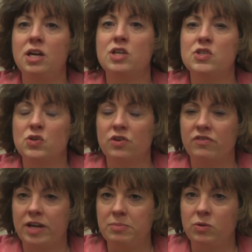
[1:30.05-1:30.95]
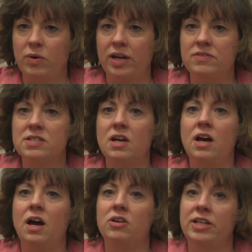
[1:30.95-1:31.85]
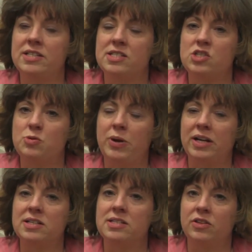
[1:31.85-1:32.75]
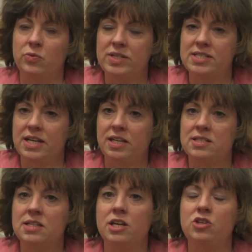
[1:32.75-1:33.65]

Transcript: Certified midwives are licensed to practice in three states,